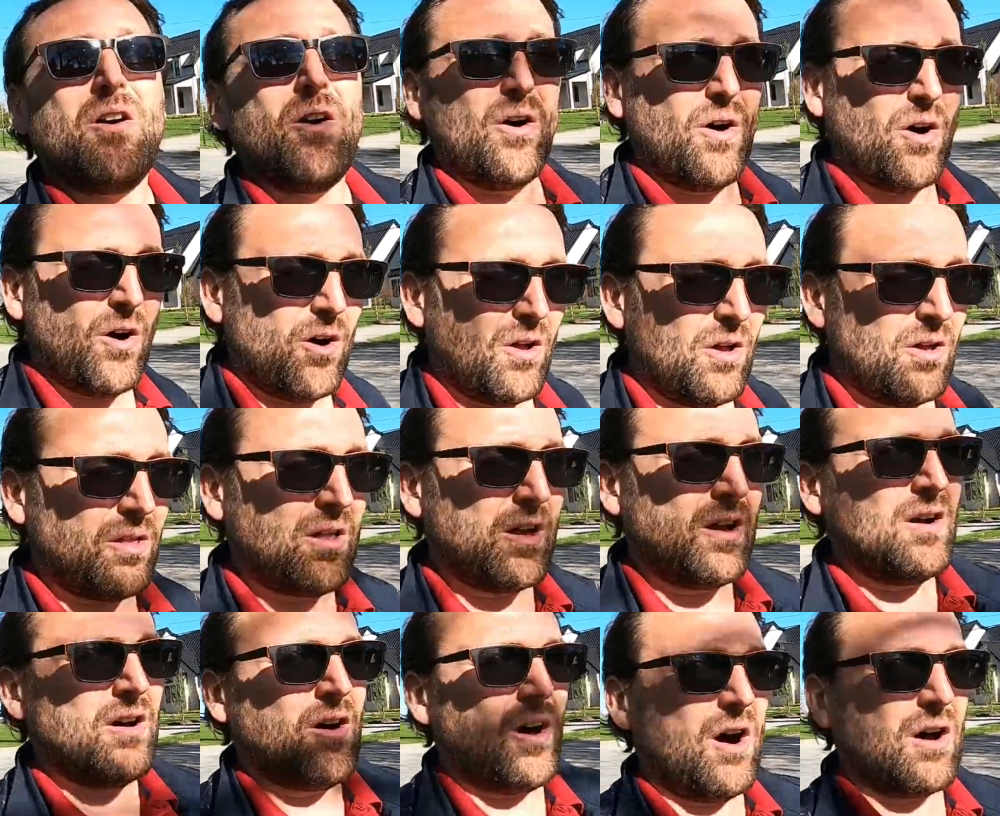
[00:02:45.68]
all
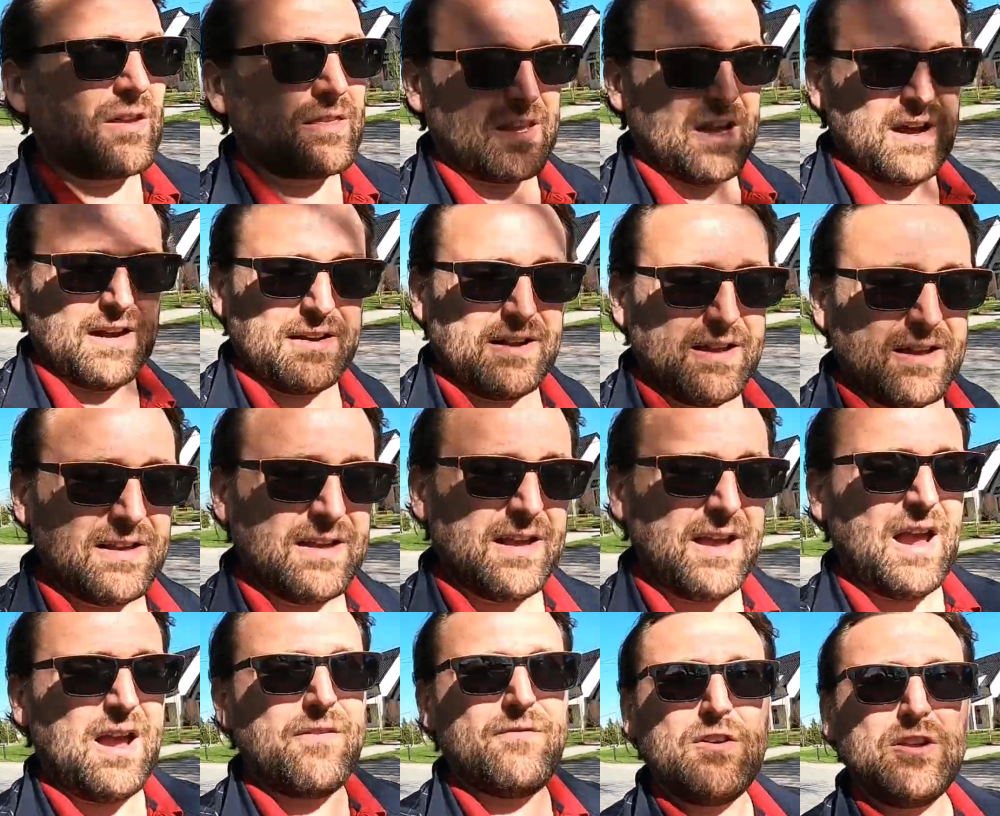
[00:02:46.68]
online.
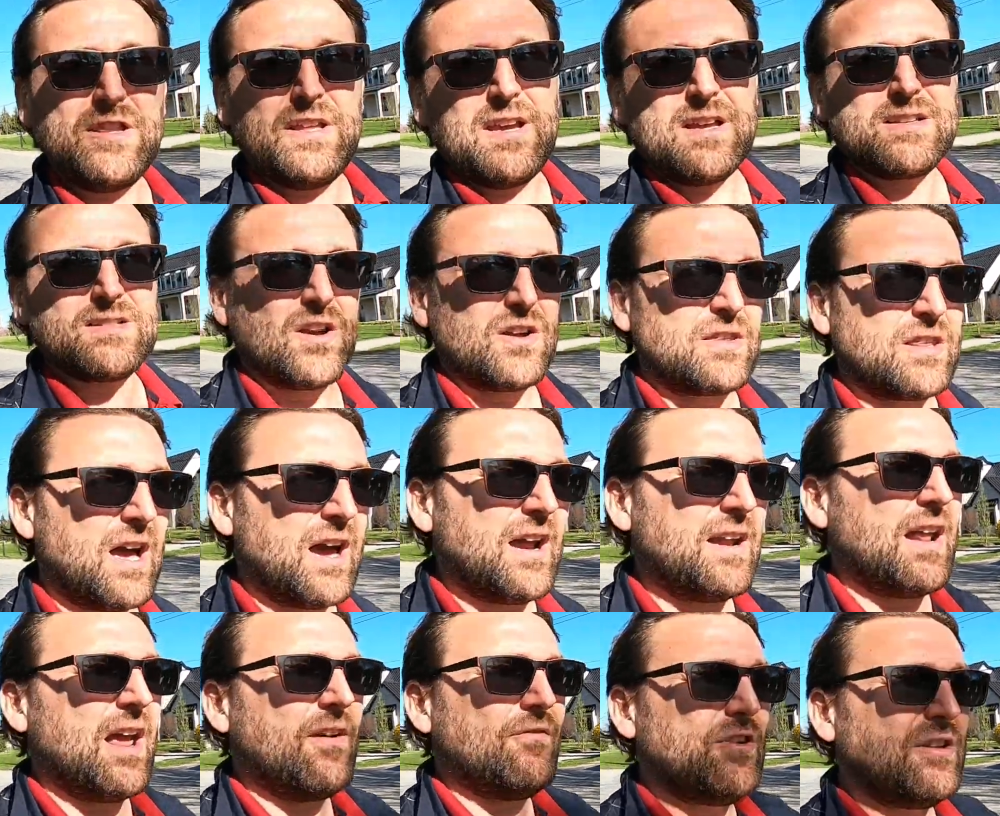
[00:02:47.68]
Everything is
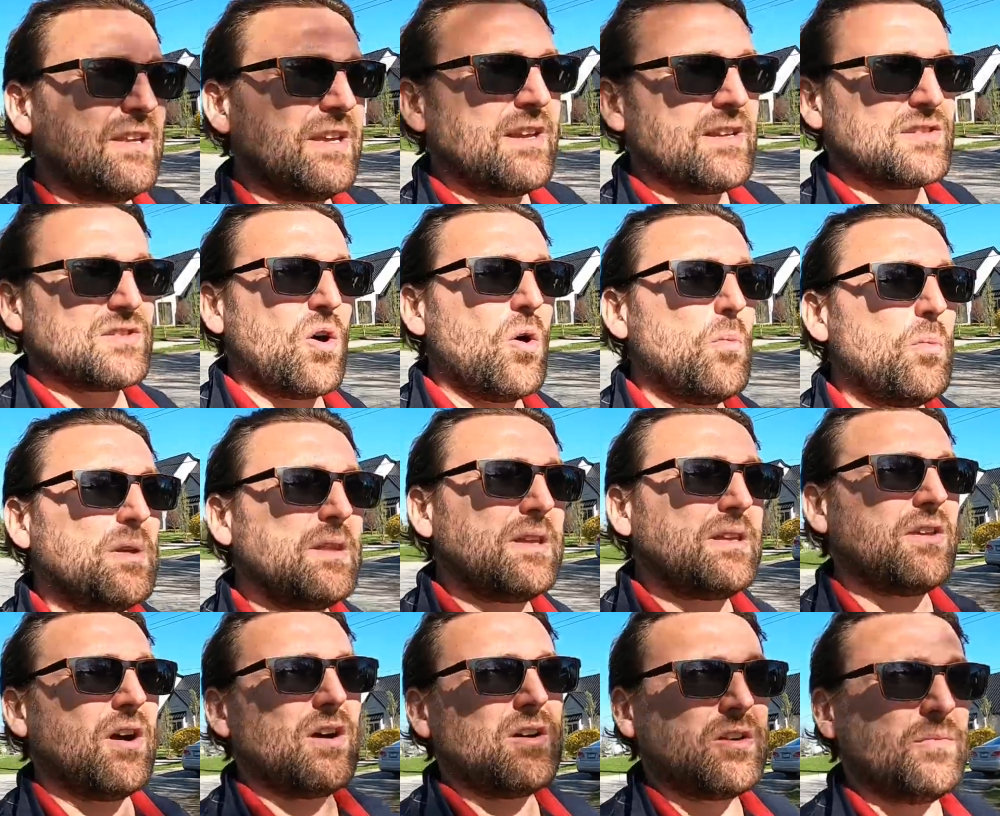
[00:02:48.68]
online, everything is
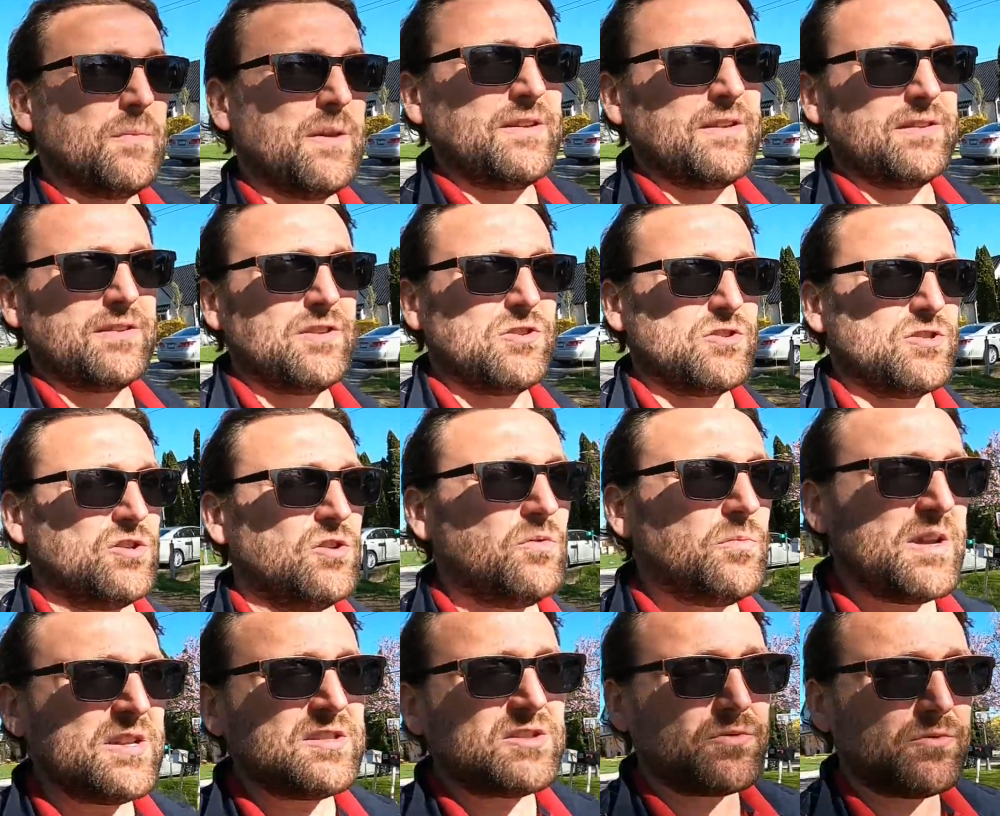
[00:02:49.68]
openly documented. There's no
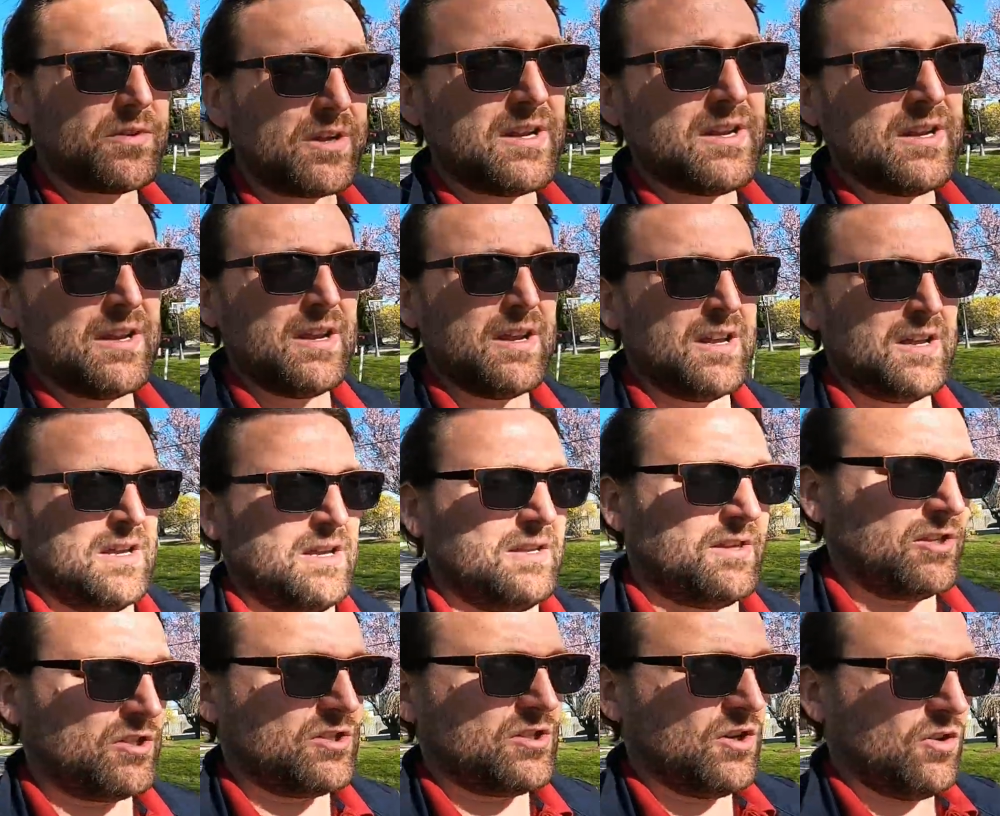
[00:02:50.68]
mystery.
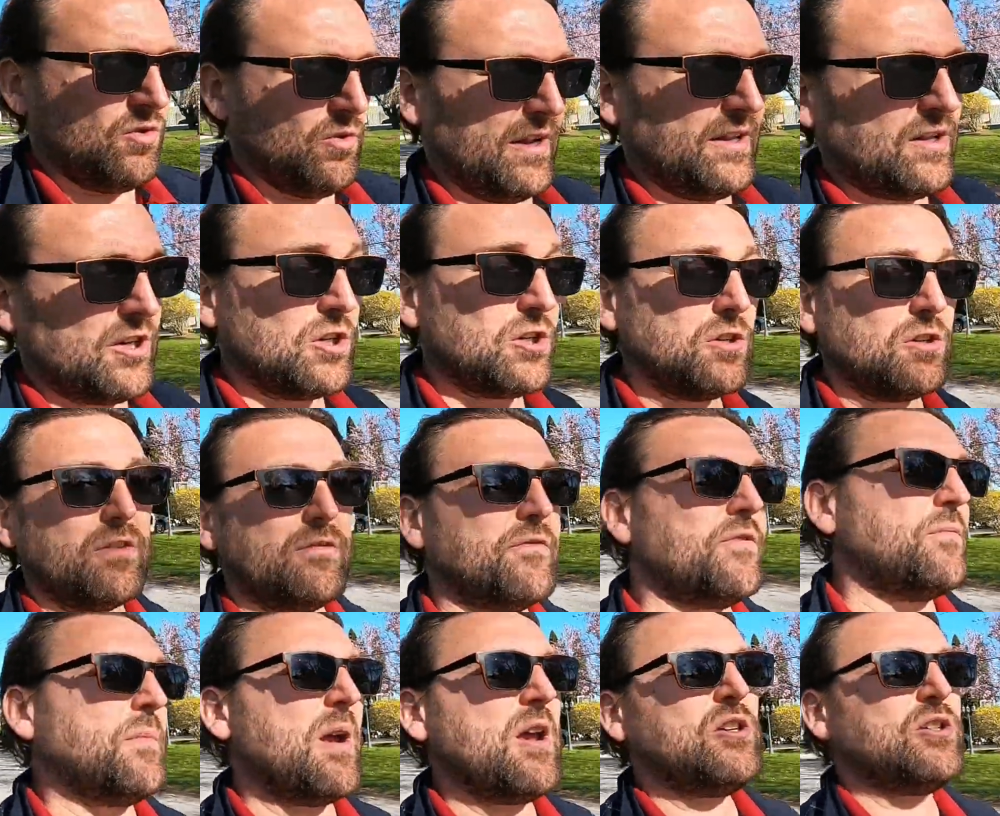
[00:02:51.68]
There's no internal
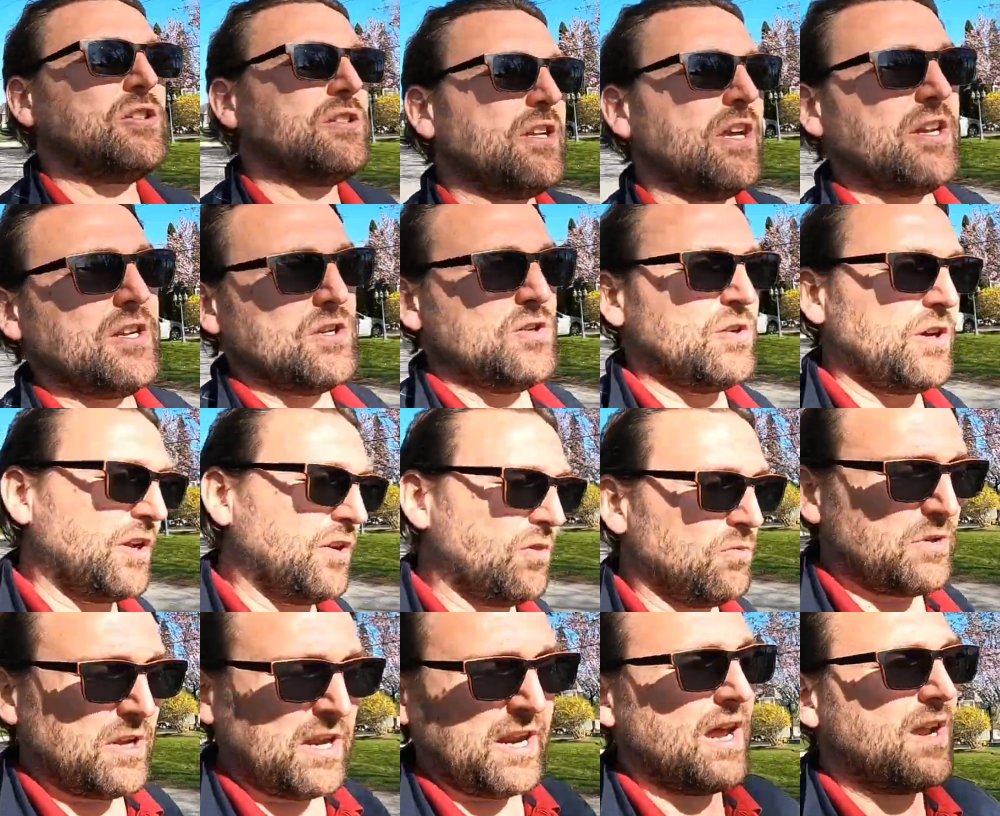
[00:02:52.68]
information that you can
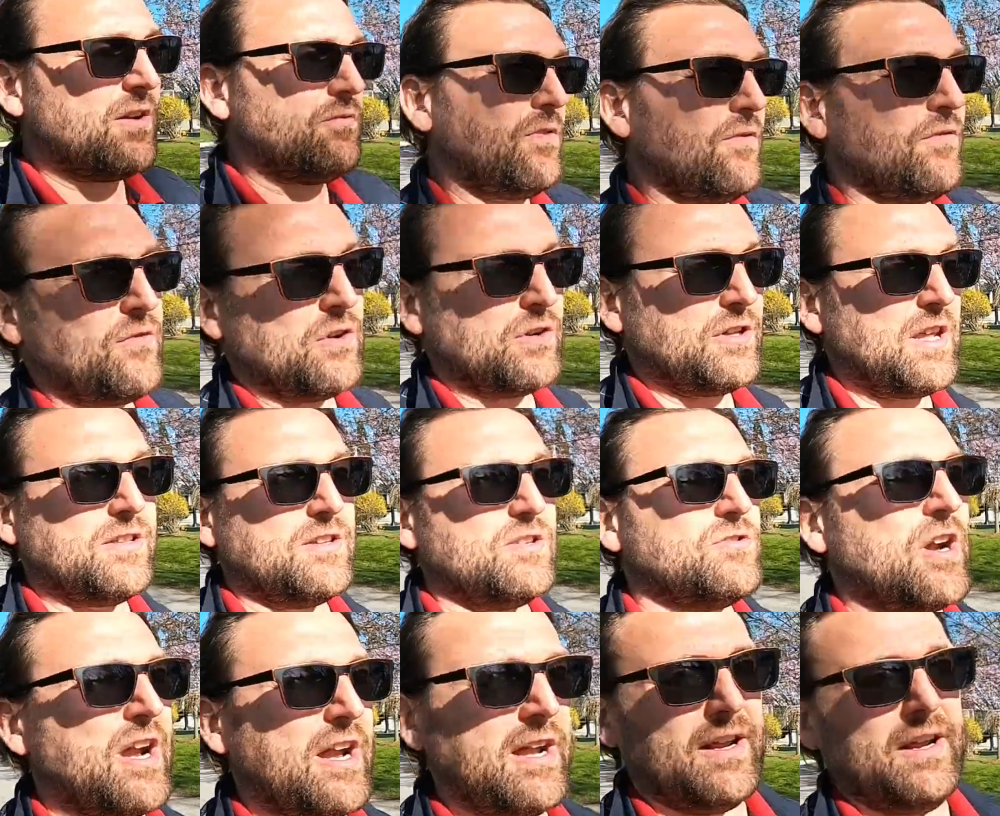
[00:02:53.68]
only get if you attend the
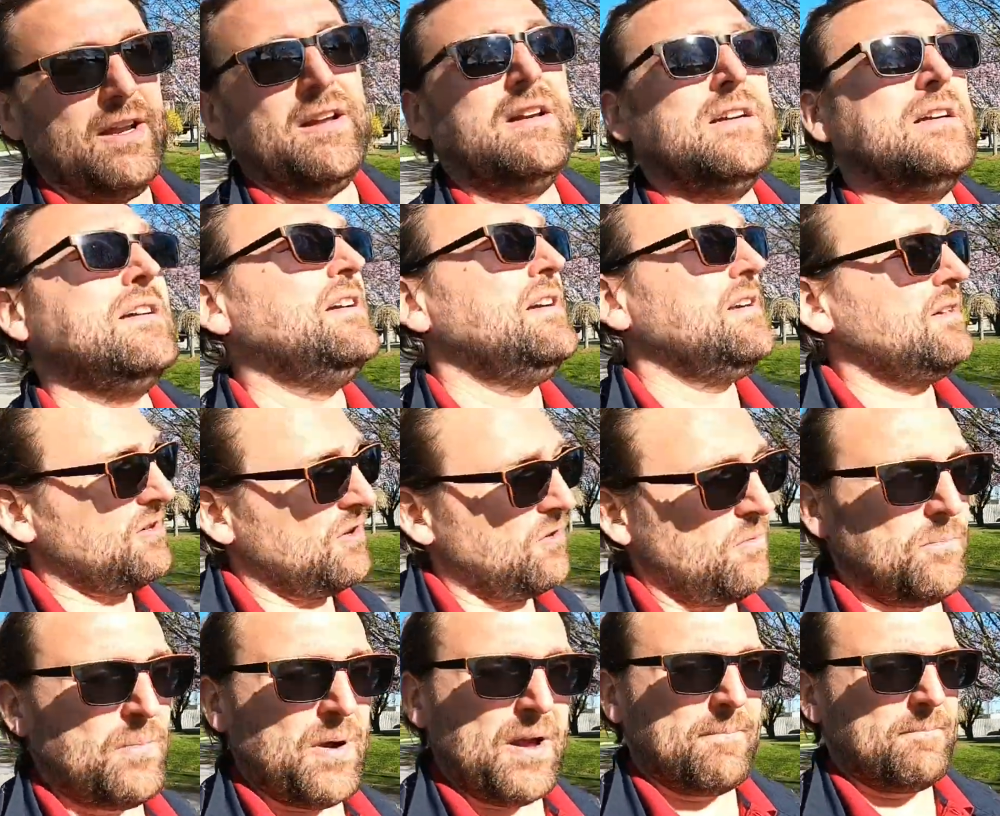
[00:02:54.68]
training.
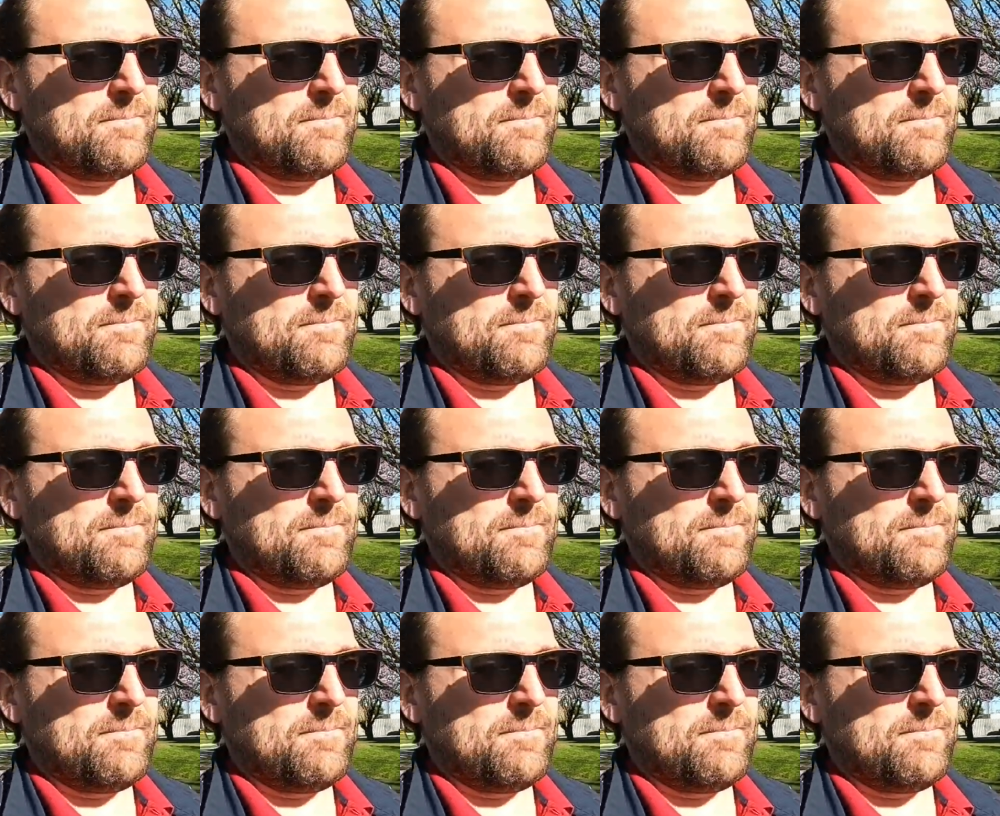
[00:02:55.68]
Nope.